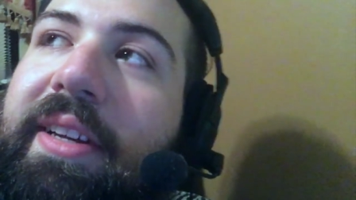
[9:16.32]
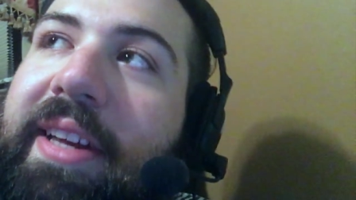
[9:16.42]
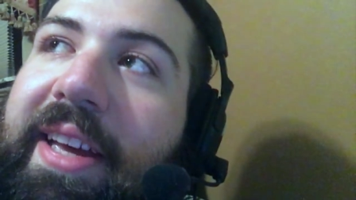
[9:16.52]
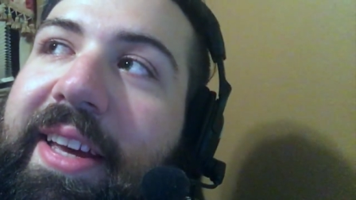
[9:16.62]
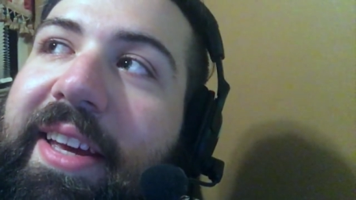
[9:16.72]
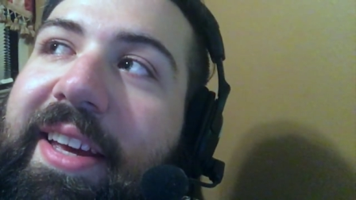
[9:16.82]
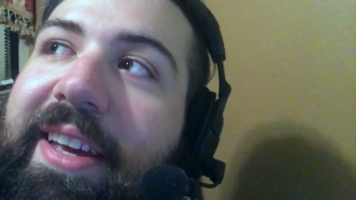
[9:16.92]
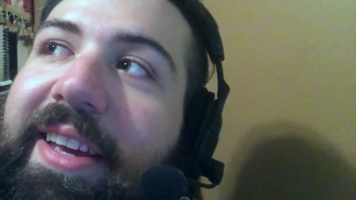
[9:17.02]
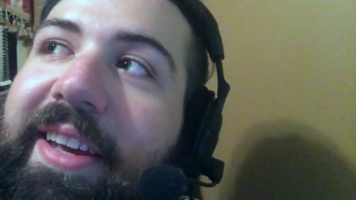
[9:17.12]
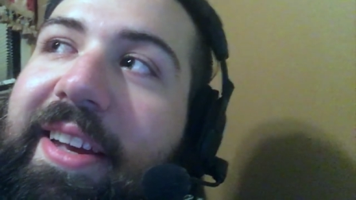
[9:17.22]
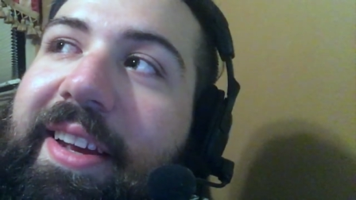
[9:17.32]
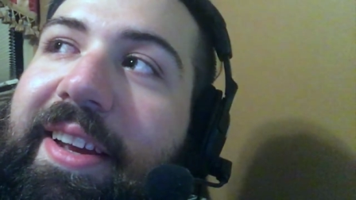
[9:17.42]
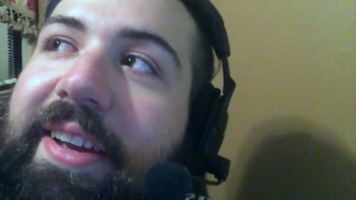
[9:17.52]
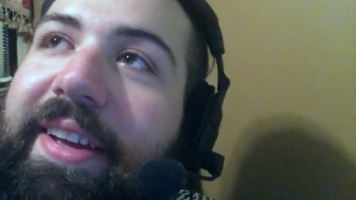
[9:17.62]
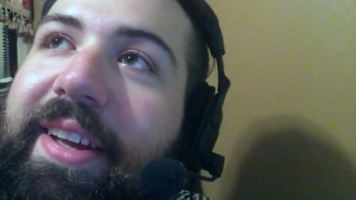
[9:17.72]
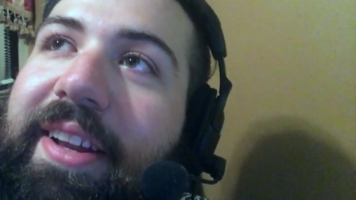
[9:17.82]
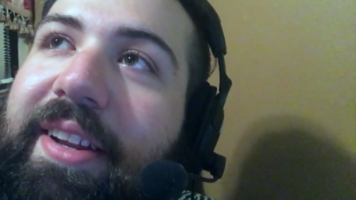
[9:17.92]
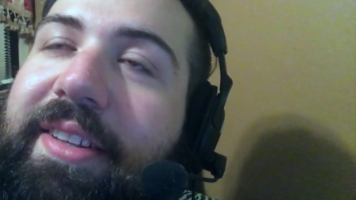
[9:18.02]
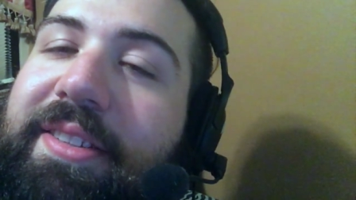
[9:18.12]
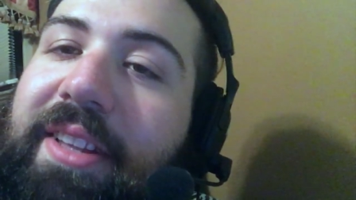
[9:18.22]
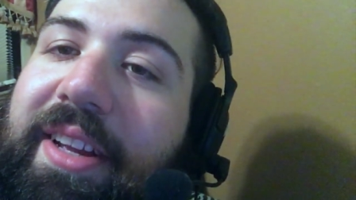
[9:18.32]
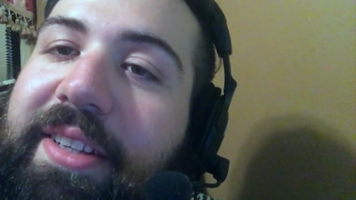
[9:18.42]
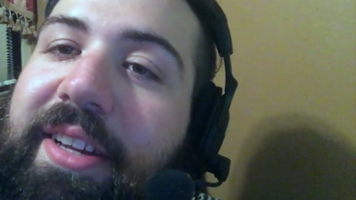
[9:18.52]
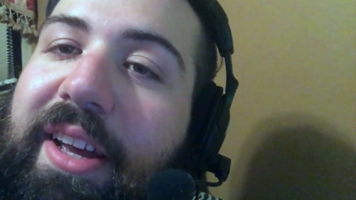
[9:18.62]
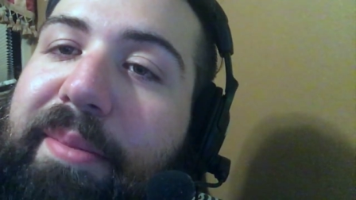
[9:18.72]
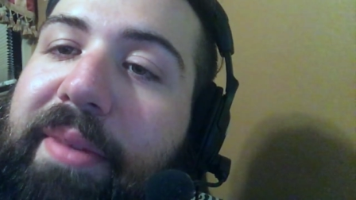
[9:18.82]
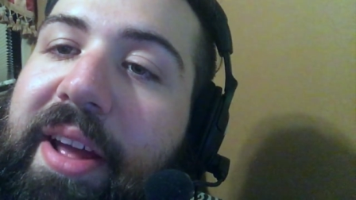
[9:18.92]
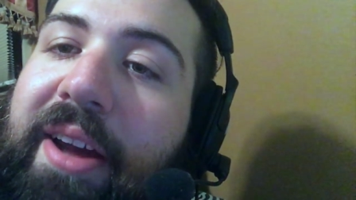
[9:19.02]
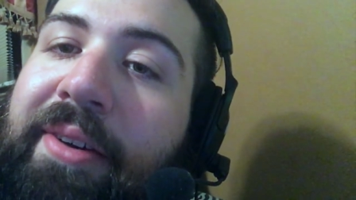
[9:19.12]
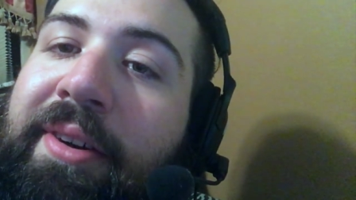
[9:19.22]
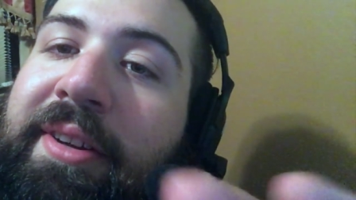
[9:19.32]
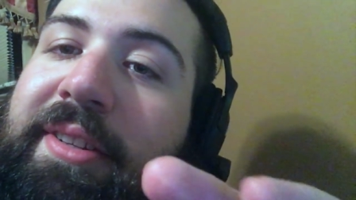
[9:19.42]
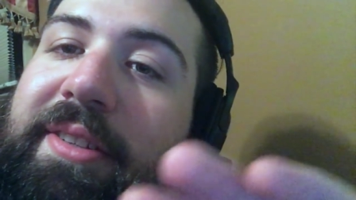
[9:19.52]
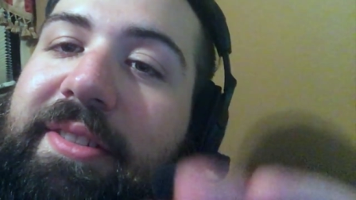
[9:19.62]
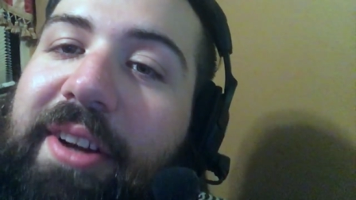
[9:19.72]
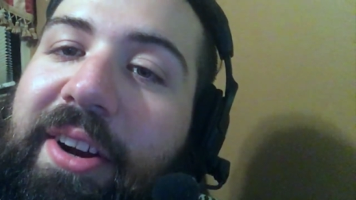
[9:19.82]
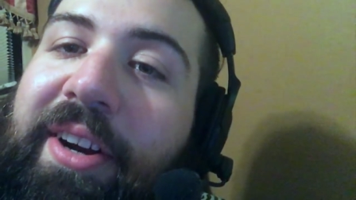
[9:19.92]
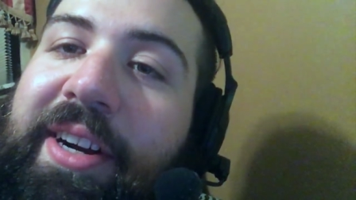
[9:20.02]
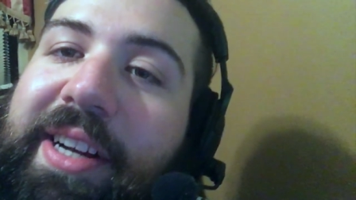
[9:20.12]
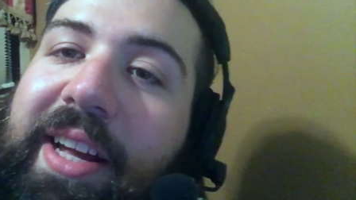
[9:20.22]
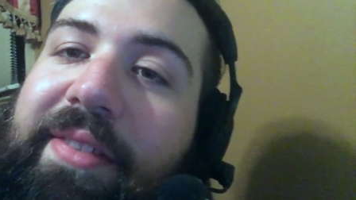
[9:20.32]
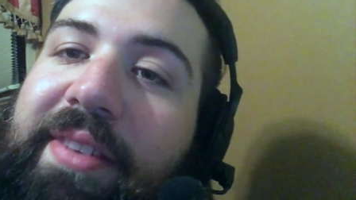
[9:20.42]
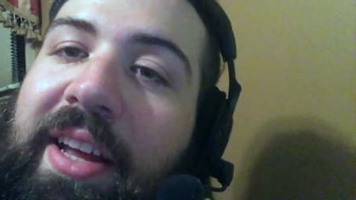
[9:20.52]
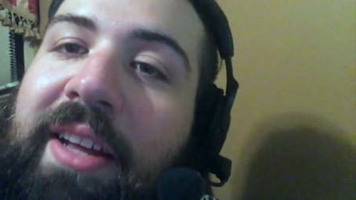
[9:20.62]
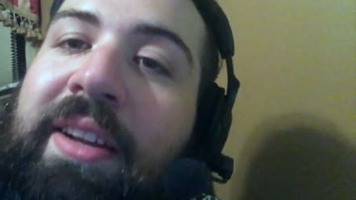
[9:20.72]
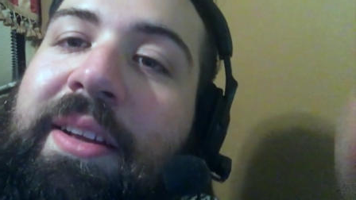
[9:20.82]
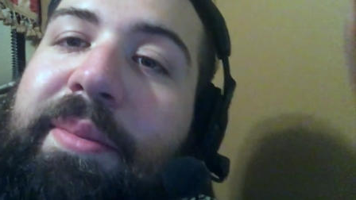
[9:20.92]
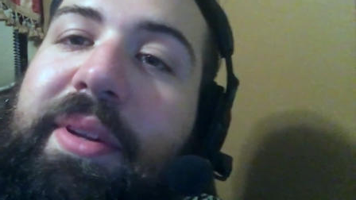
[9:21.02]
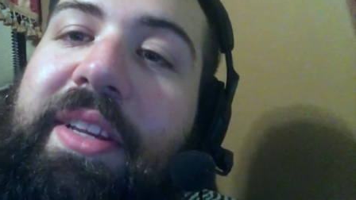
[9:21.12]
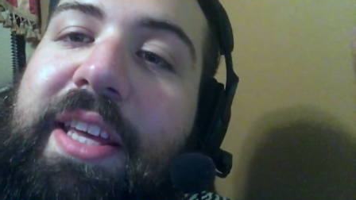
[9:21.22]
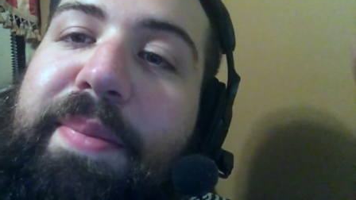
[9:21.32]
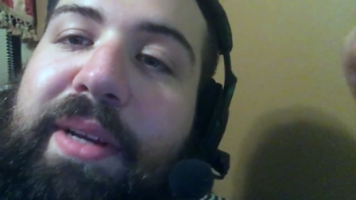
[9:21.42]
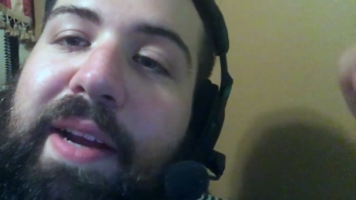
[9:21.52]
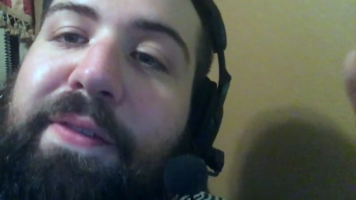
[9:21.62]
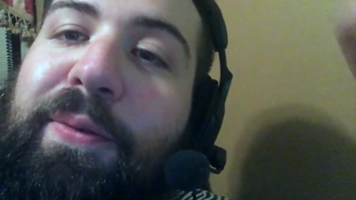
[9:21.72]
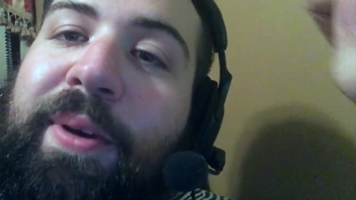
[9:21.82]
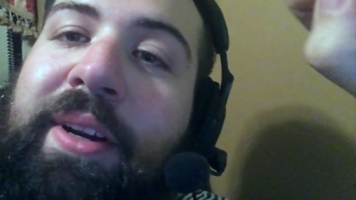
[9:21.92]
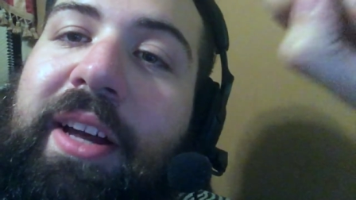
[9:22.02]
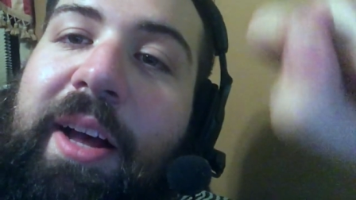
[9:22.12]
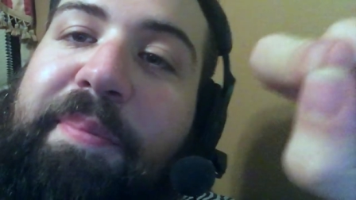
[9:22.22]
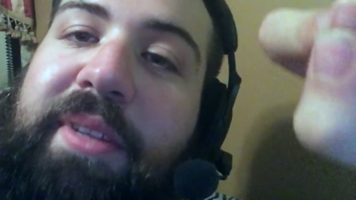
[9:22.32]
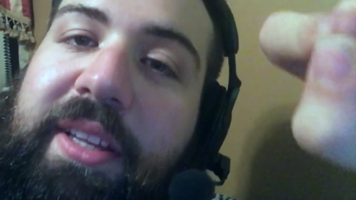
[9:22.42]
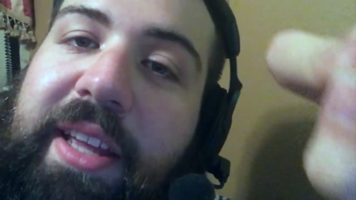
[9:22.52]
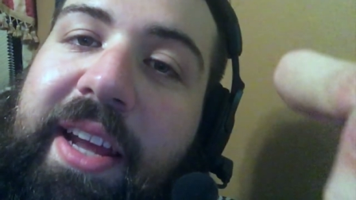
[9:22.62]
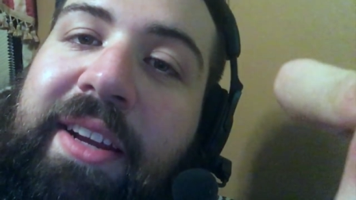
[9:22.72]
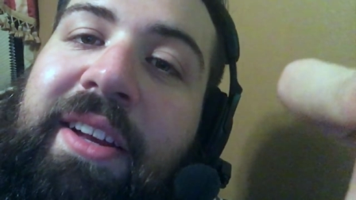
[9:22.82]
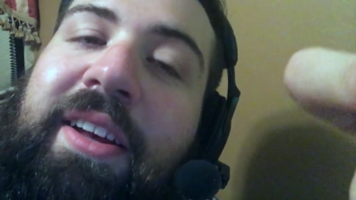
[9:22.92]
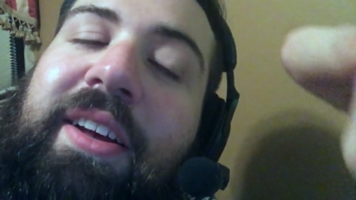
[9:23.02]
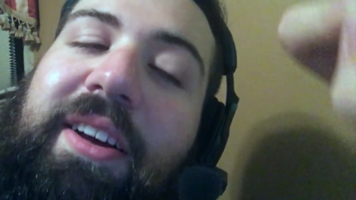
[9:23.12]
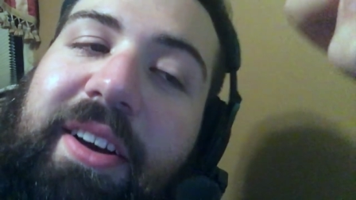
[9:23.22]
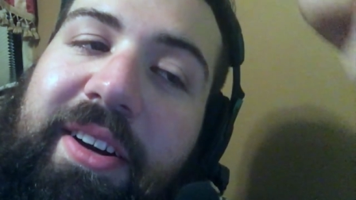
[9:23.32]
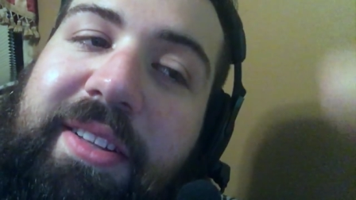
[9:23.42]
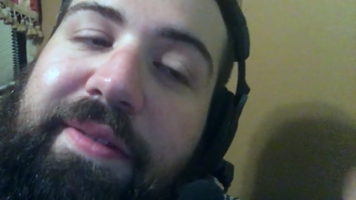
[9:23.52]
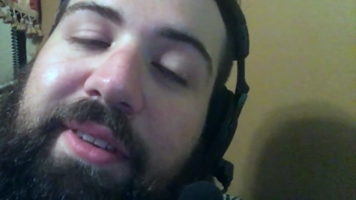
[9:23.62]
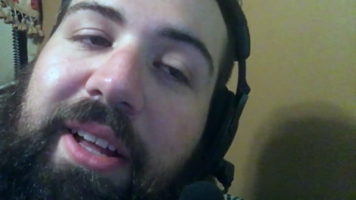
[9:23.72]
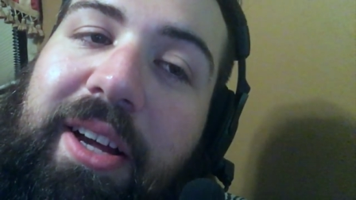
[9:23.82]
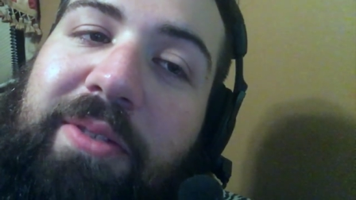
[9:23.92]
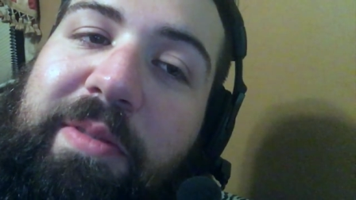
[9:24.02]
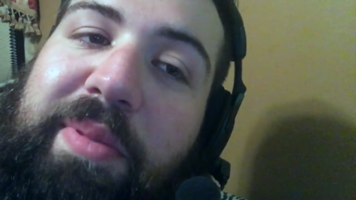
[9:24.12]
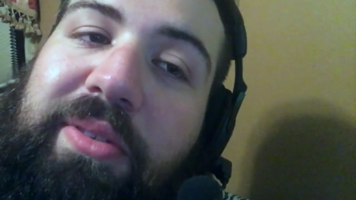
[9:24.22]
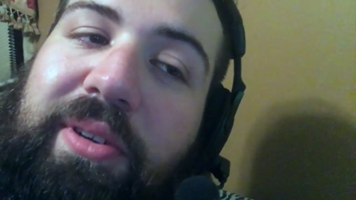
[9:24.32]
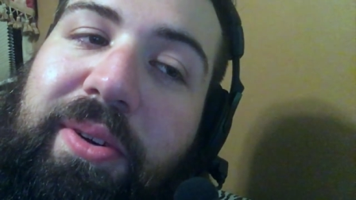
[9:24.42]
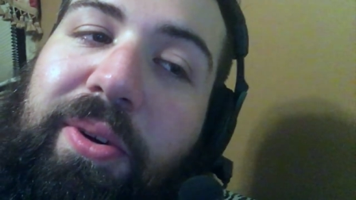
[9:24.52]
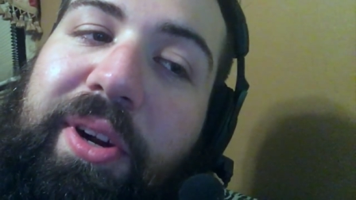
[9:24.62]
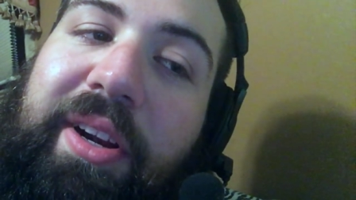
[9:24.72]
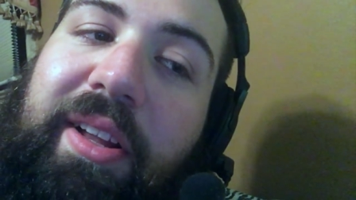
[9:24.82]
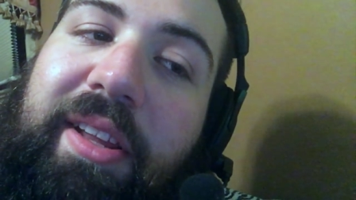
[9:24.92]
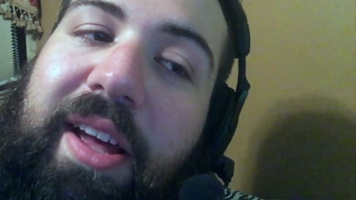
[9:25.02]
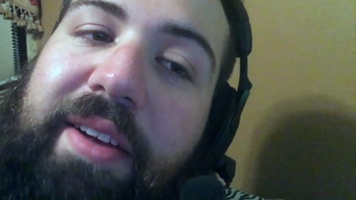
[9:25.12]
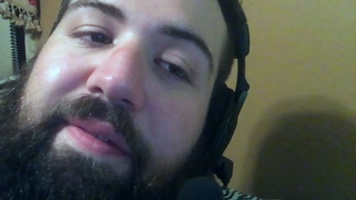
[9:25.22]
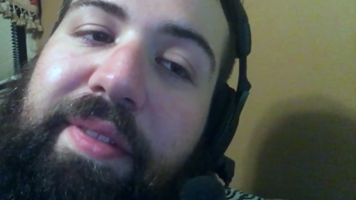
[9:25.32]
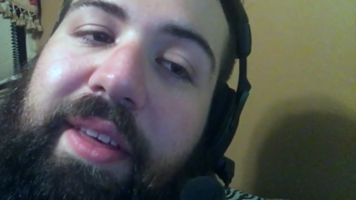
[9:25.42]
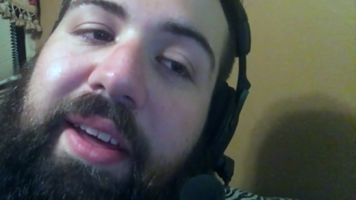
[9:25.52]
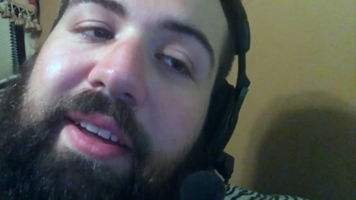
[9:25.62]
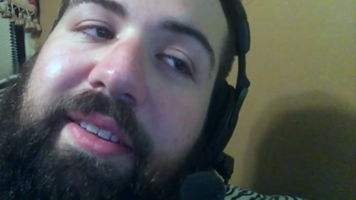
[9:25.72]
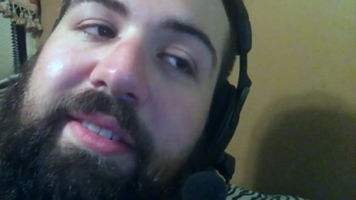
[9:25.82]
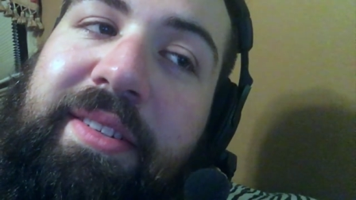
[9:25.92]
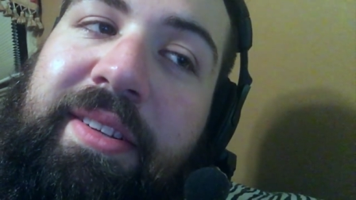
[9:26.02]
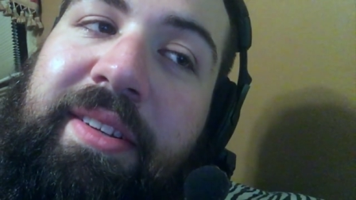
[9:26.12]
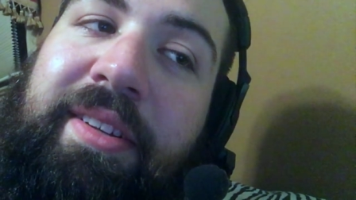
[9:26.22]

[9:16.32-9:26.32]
Hey, it is nighttime now. Sorry, I have not been keeping everyone up to date on the vlog. We've been recording a lot of things,